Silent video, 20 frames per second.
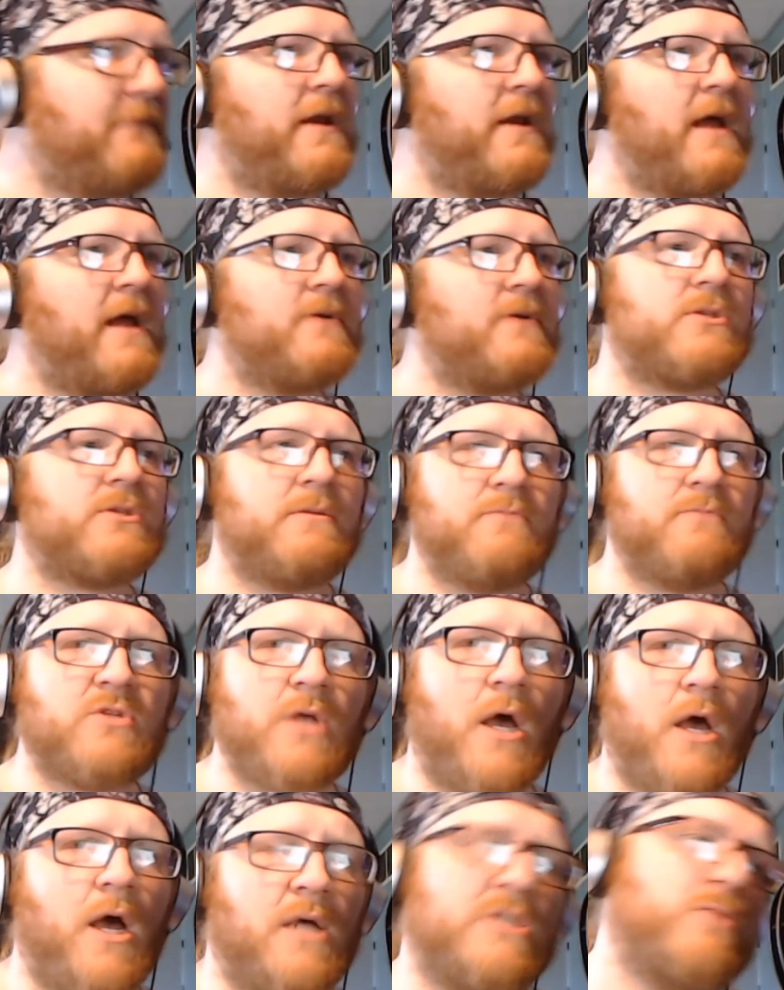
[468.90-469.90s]
announced
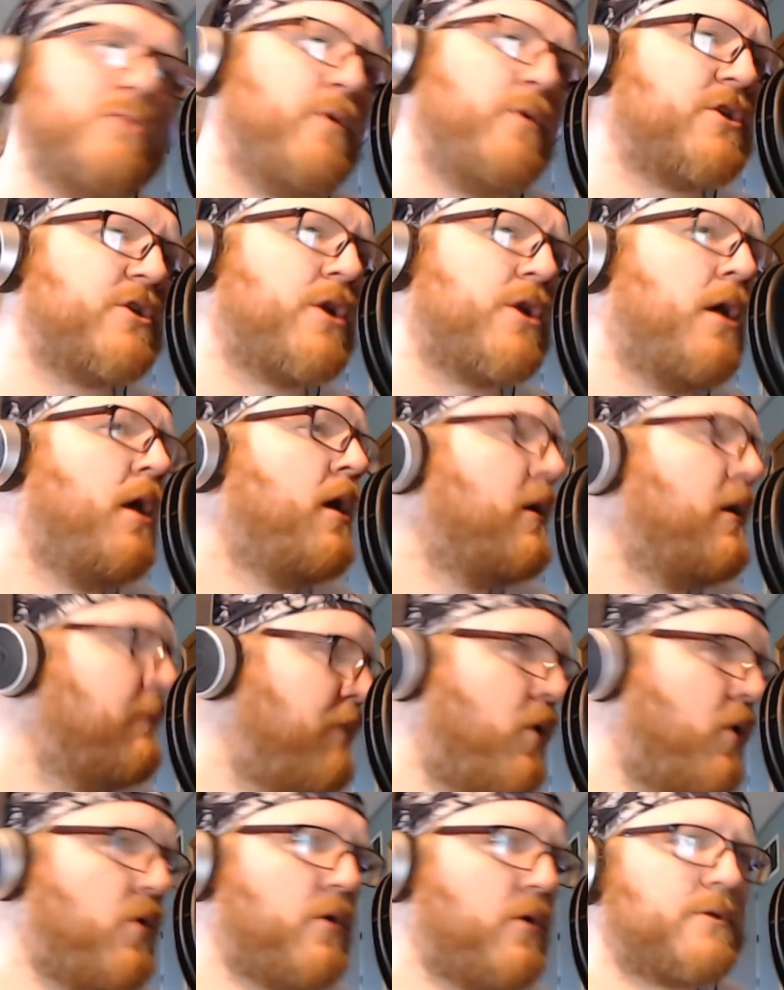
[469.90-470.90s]
some Switch
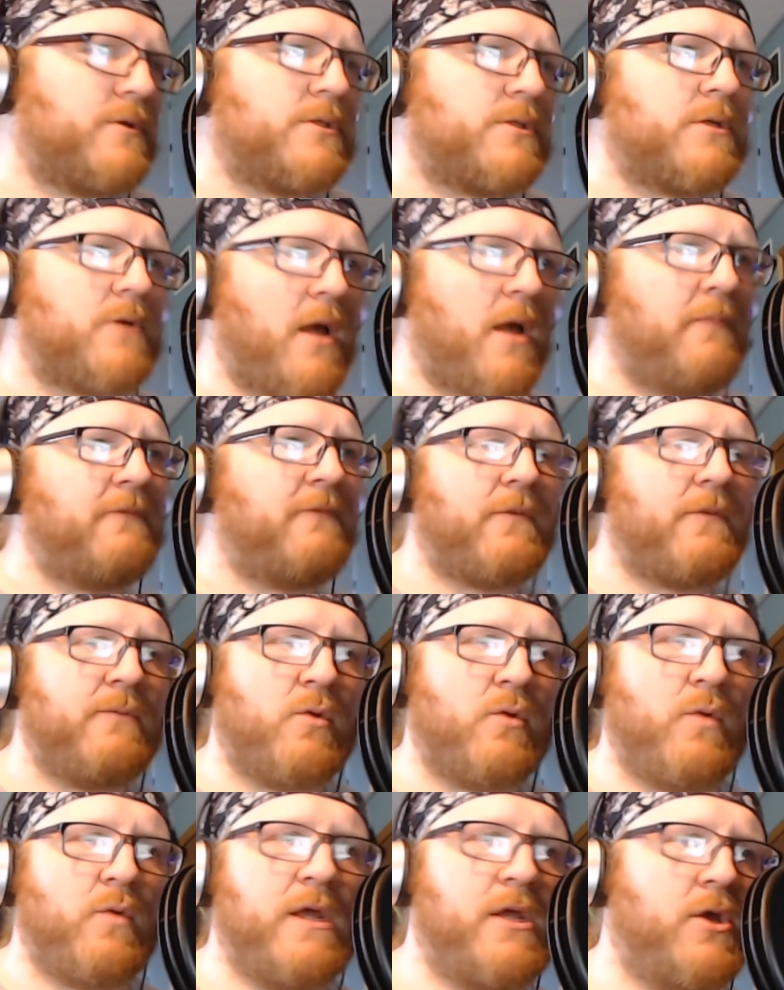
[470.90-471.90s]
ports coming from
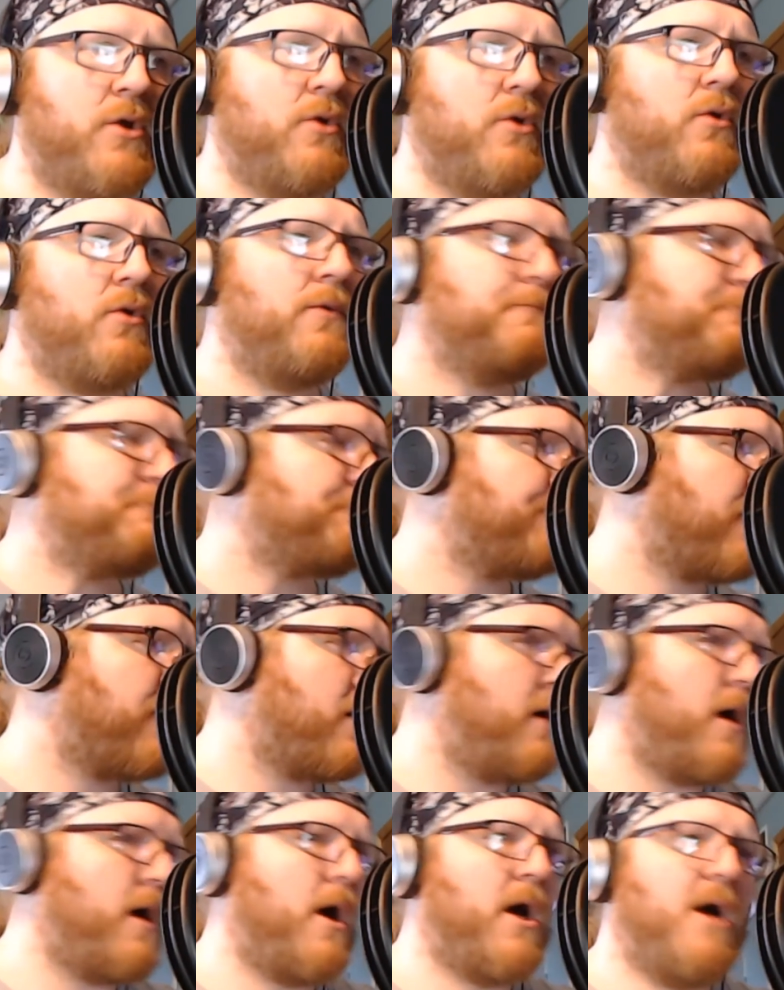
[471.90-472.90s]
the Wii U
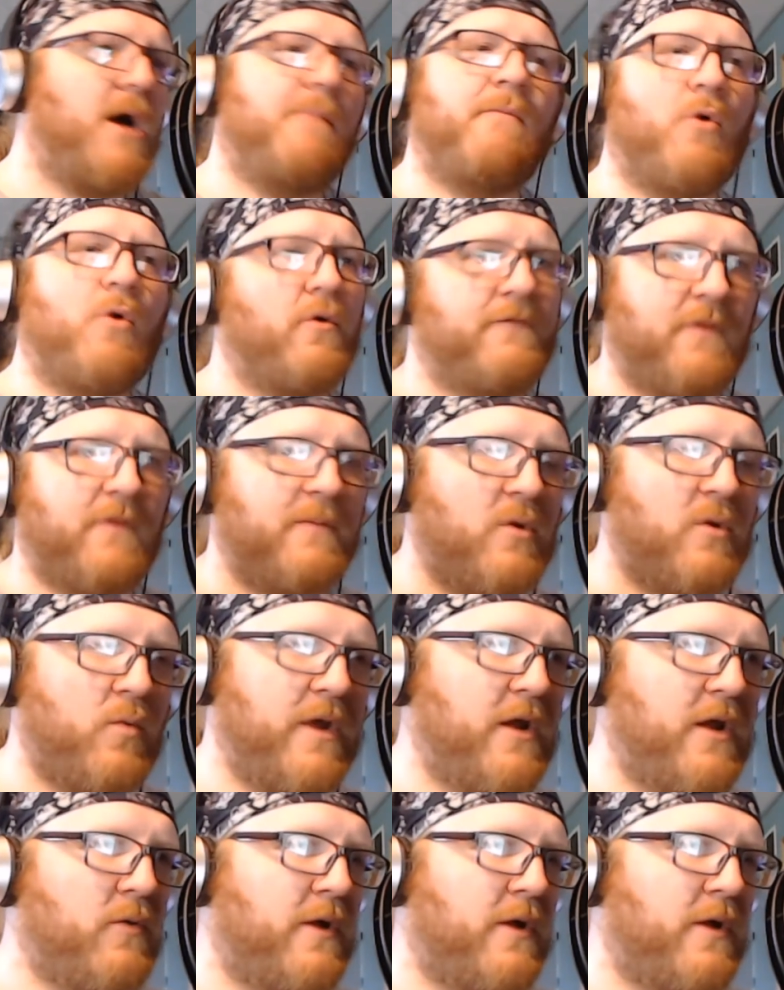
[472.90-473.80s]
or from the Wii or